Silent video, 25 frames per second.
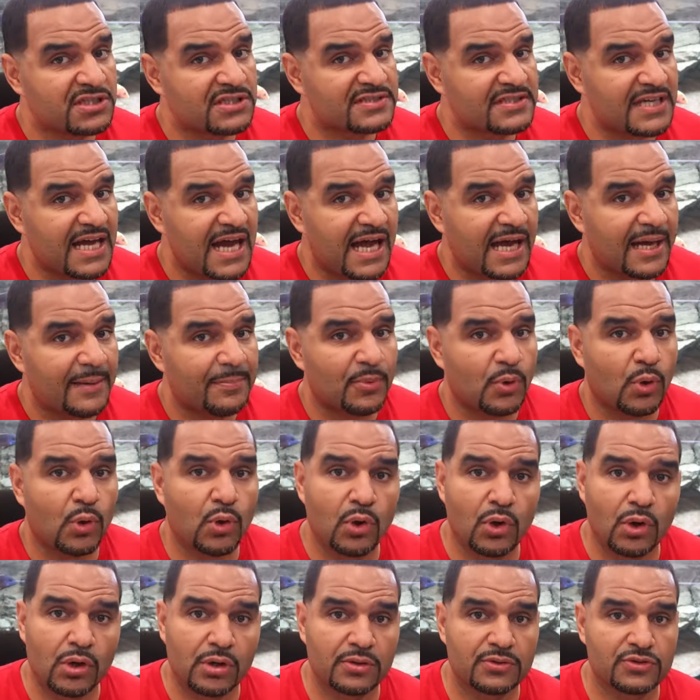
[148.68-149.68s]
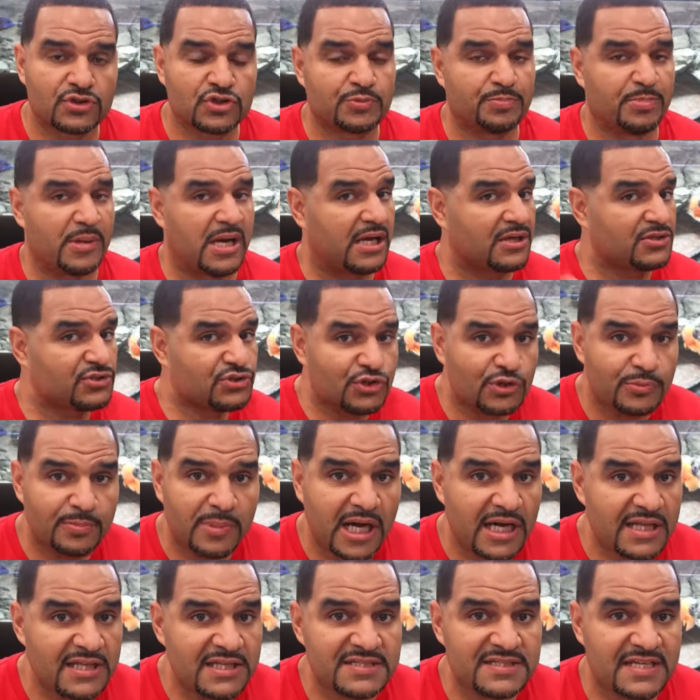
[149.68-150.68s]
this app or sponsored
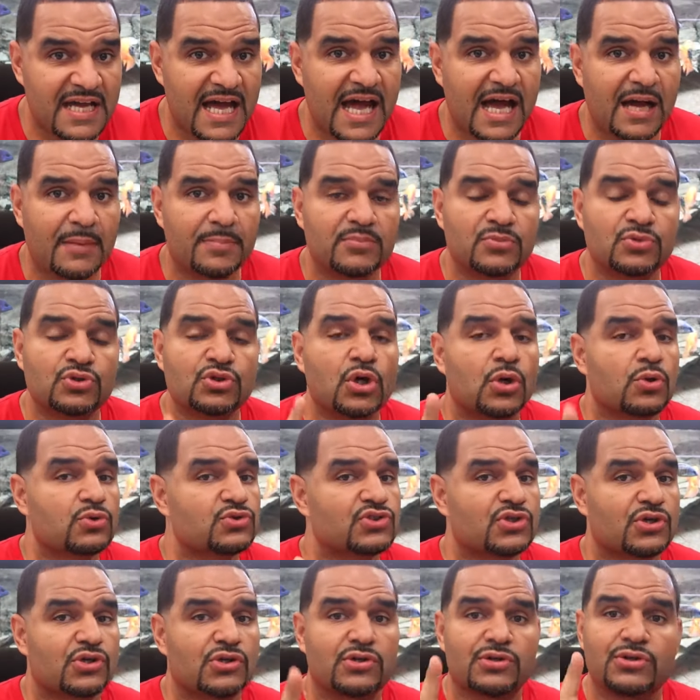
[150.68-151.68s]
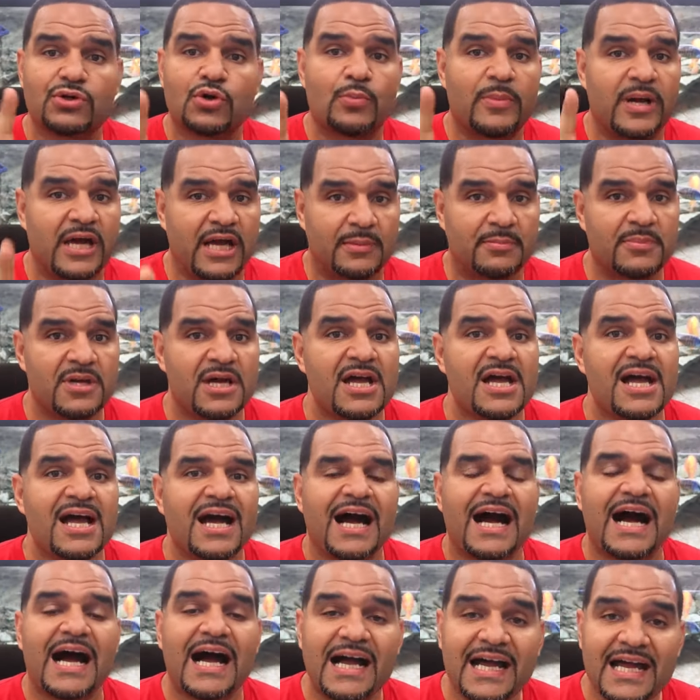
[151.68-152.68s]
by this app. No, sir, no, ma'am.
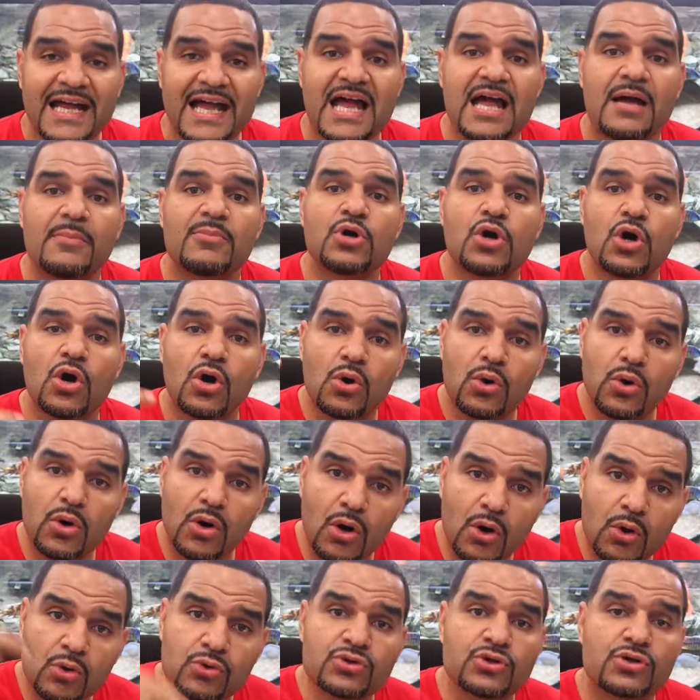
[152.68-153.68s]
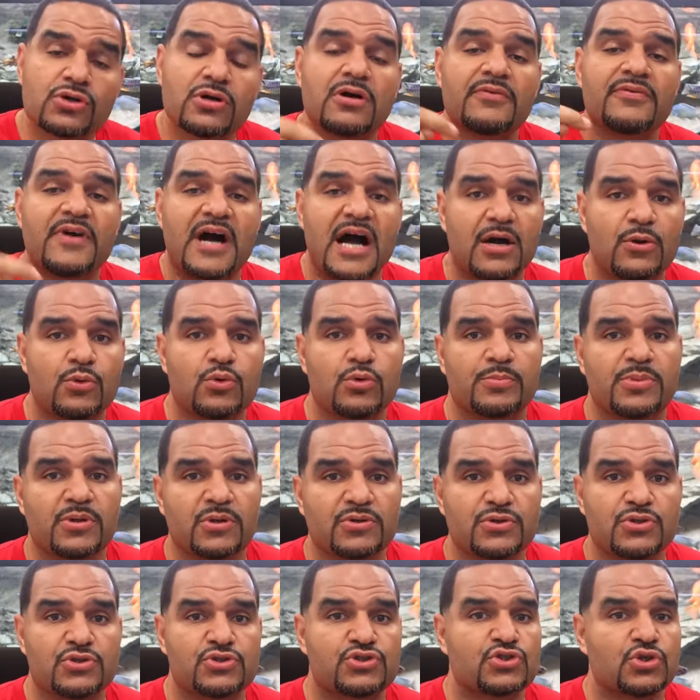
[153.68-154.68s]
I am co-owner of
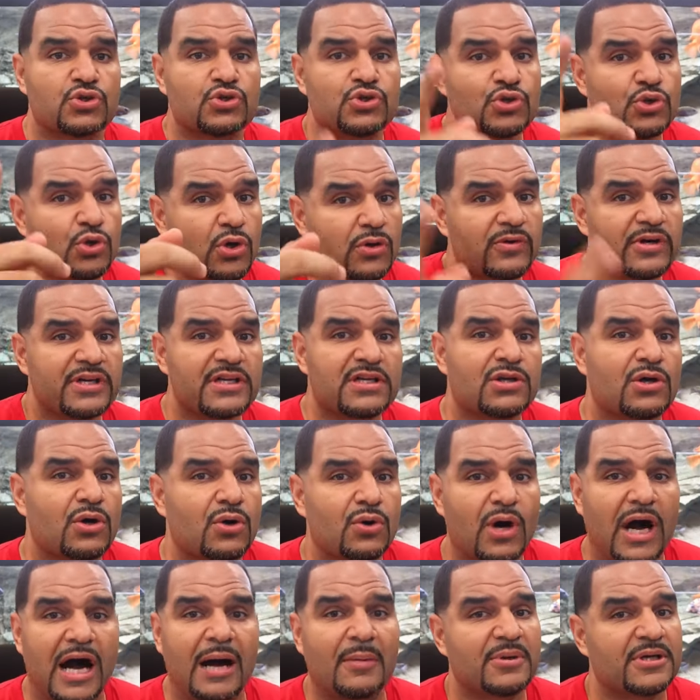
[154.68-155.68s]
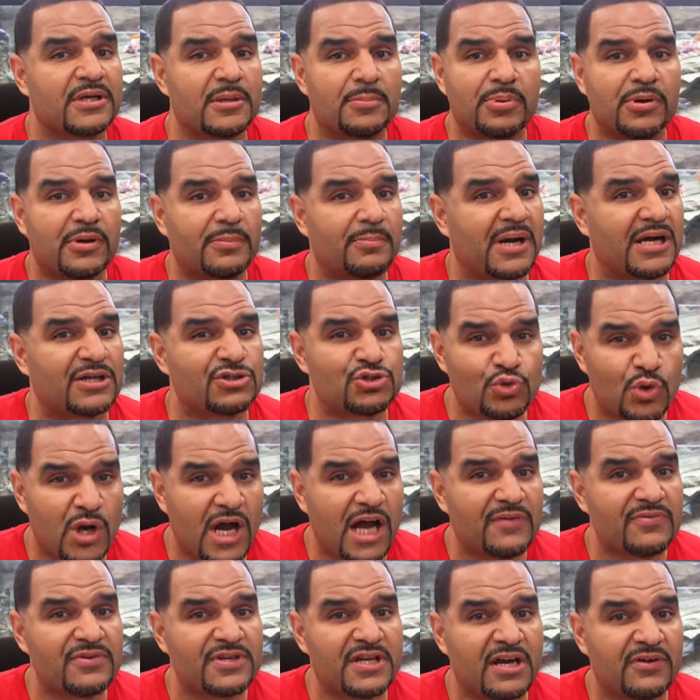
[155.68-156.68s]
Aquabuildr, so you already know I'm gonna put my
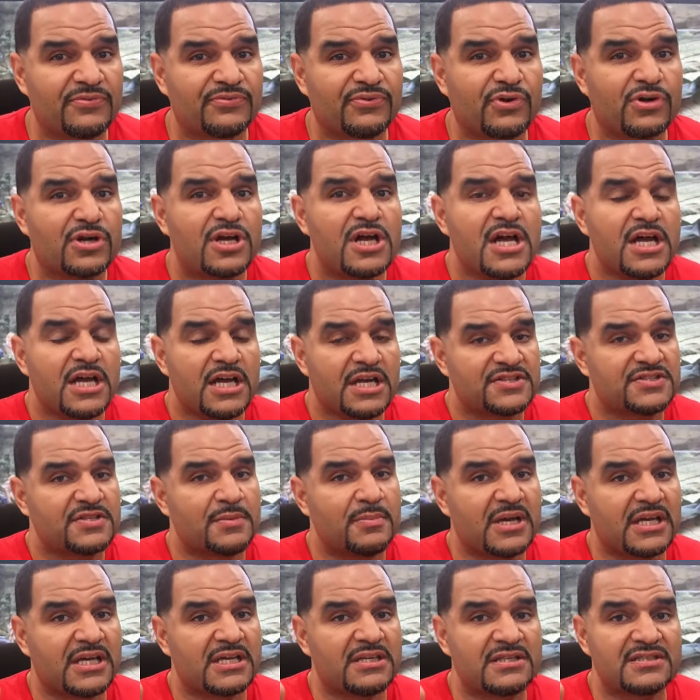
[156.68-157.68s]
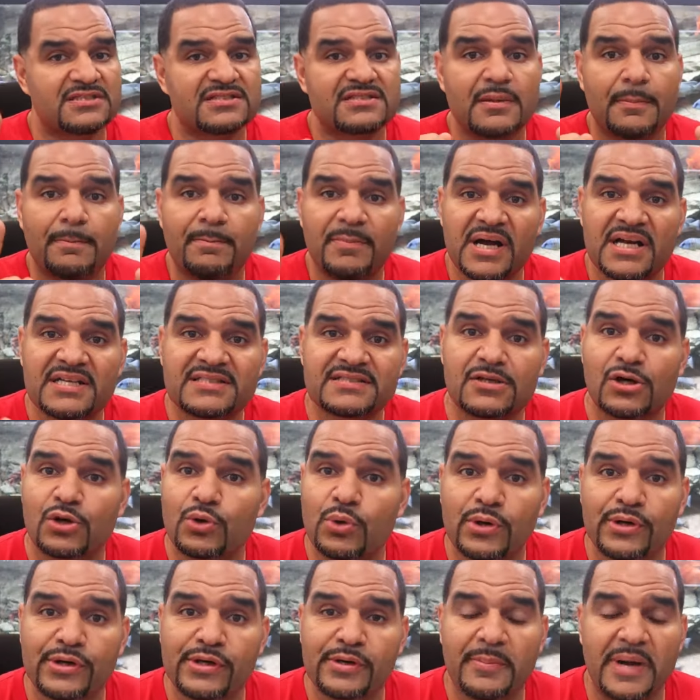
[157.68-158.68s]
drive and effort into making this the best
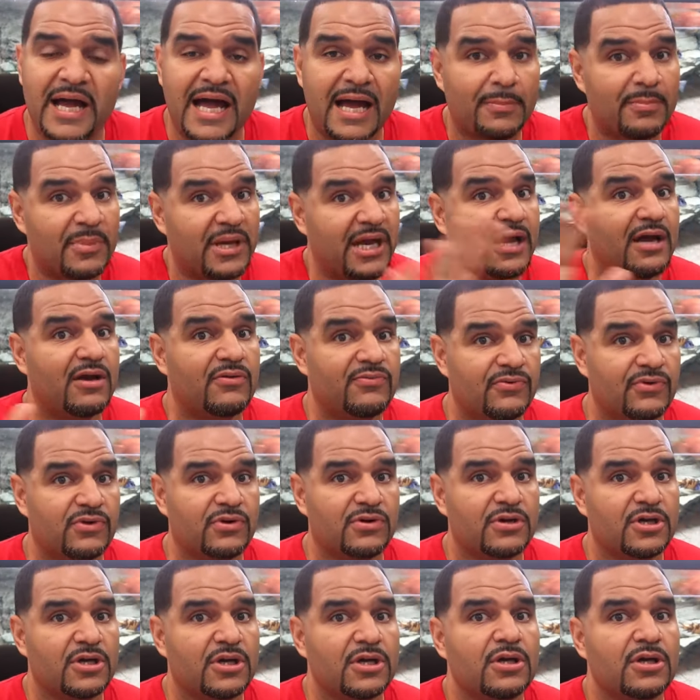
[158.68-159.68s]
aquarium app ever.